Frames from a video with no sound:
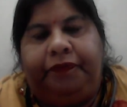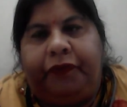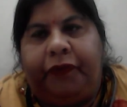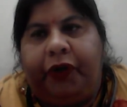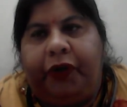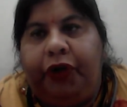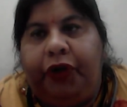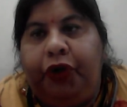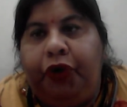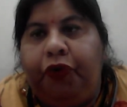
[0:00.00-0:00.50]

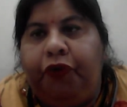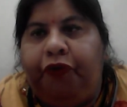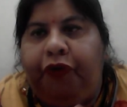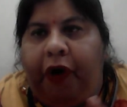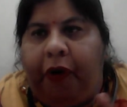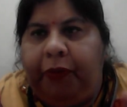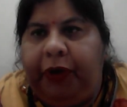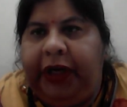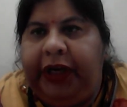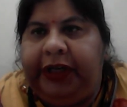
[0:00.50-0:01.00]
new
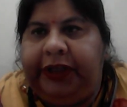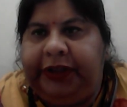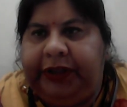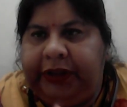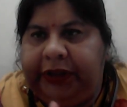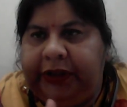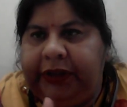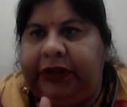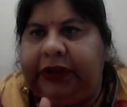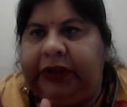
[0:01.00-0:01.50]

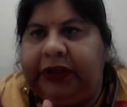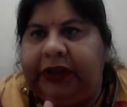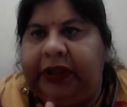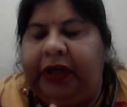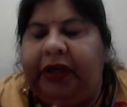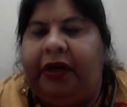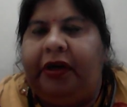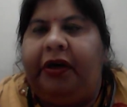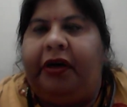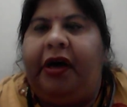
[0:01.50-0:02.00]
formulations,
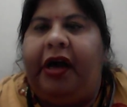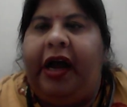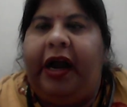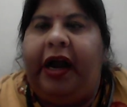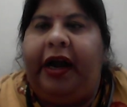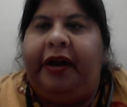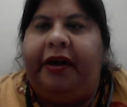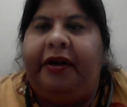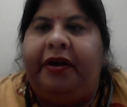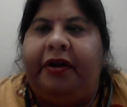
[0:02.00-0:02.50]

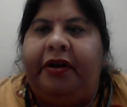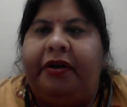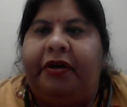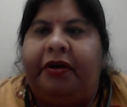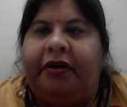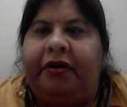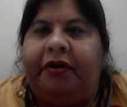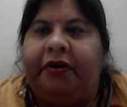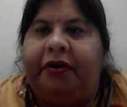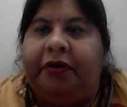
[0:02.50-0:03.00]
and
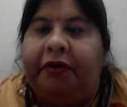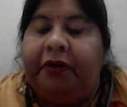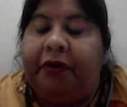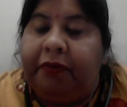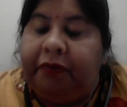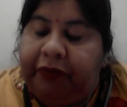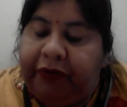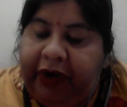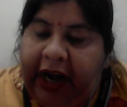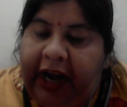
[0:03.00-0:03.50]

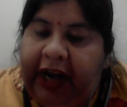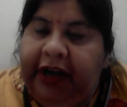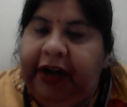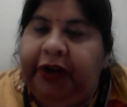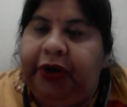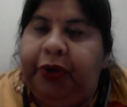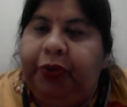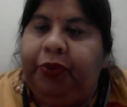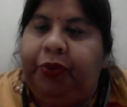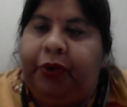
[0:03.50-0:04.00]

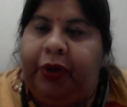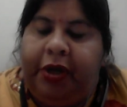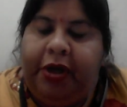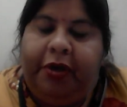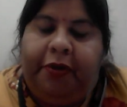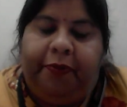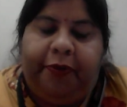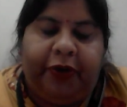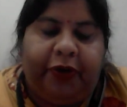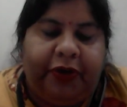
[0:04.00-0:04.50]
trying to,
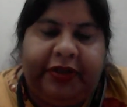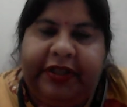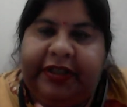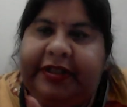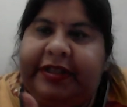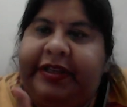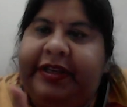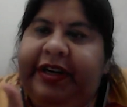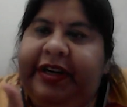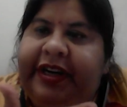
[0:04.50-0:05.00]
because
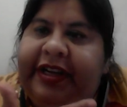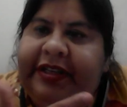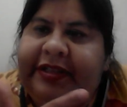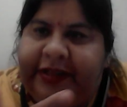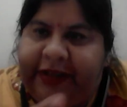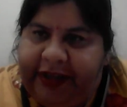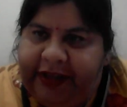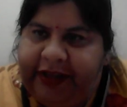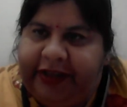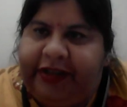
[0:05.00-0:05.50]
it's
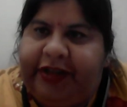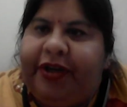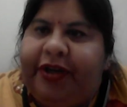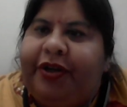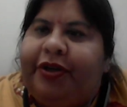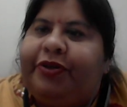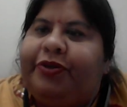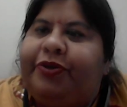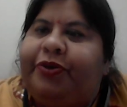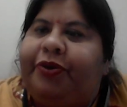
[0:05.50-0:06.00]
research,
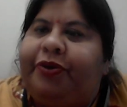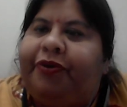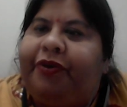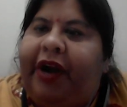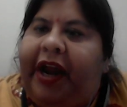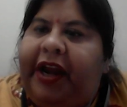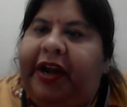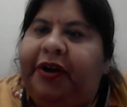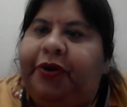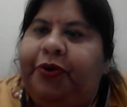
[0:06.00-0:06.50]
so
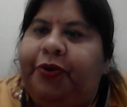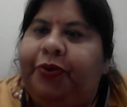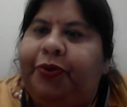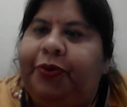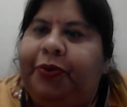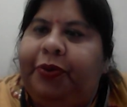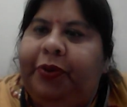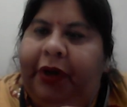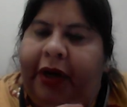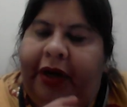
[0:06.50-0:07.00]
trying
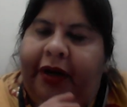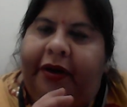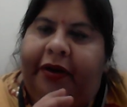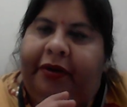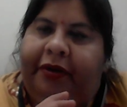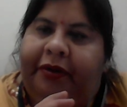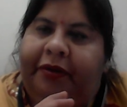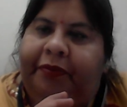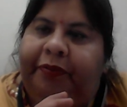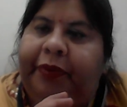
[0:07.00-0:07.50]

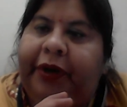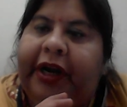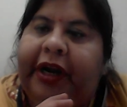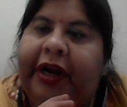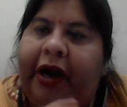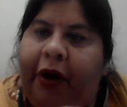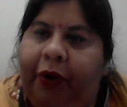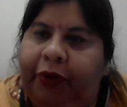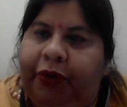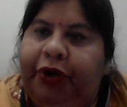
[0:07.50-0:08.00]
to
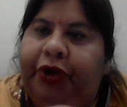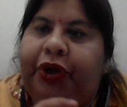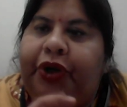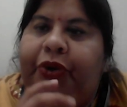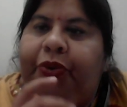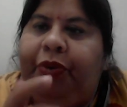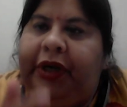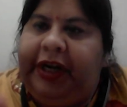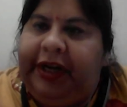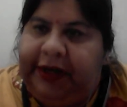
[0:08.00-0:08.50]
bring out
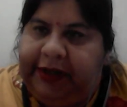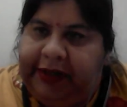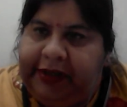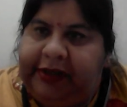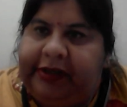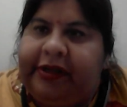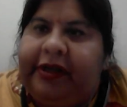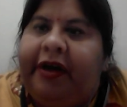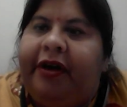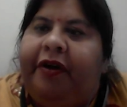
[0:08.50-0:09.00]
new
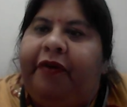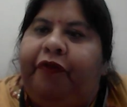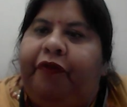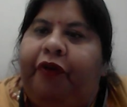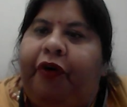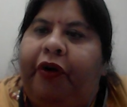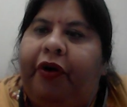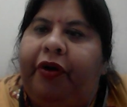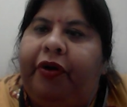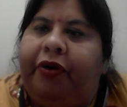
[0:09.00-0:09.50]
leads
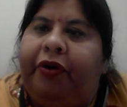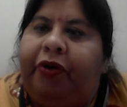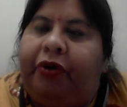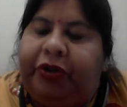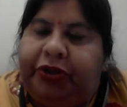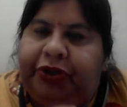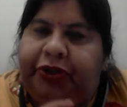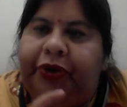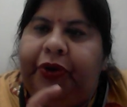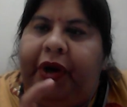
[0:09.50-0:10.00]
for
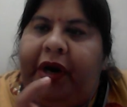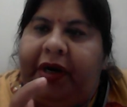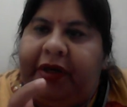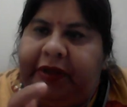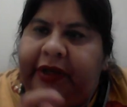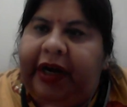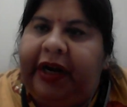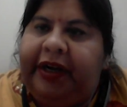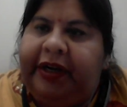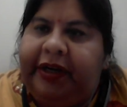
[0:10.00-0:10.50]

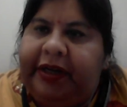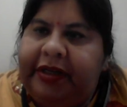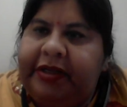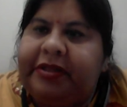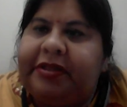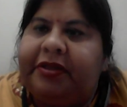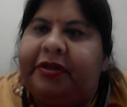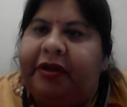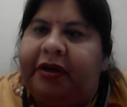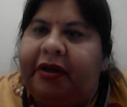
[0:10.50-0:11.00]

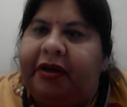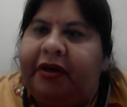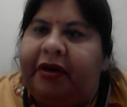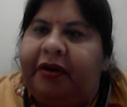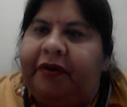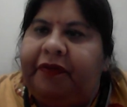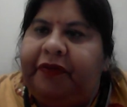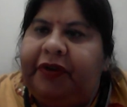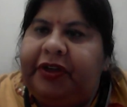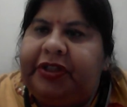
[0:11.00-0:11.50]

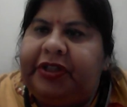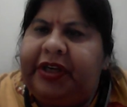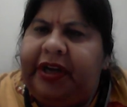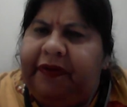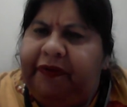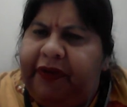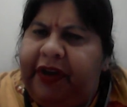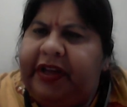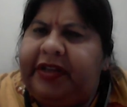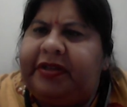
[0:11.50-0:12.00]
osteoarthritis, which
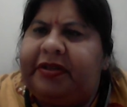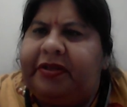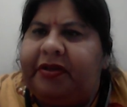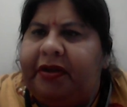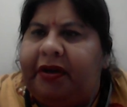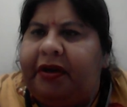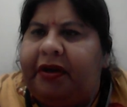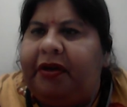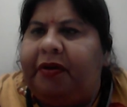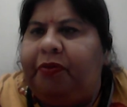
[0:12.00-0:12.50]
affects
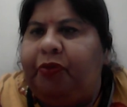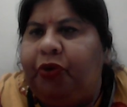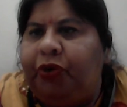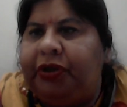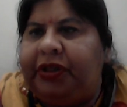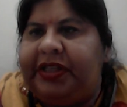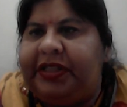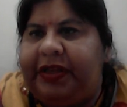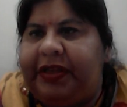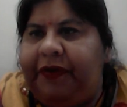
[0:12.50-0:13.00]

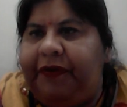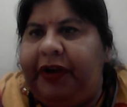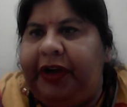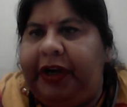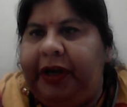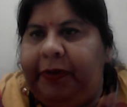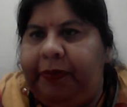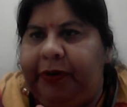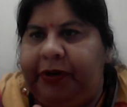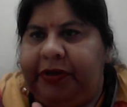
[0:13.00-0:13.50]
more than
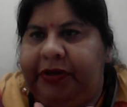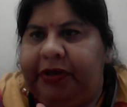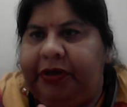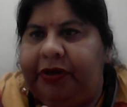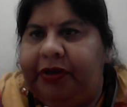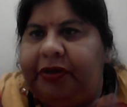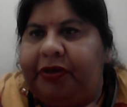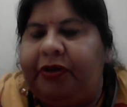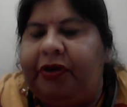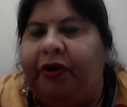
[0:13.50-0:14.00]

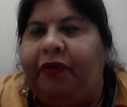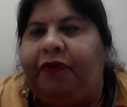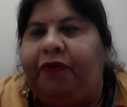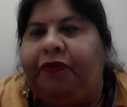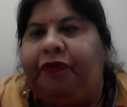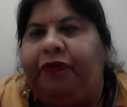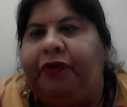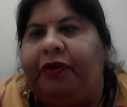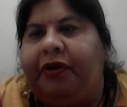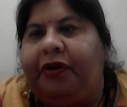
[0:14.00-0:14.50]
70%
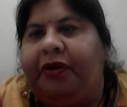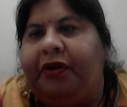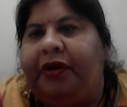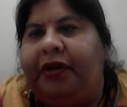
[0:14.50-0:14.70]
of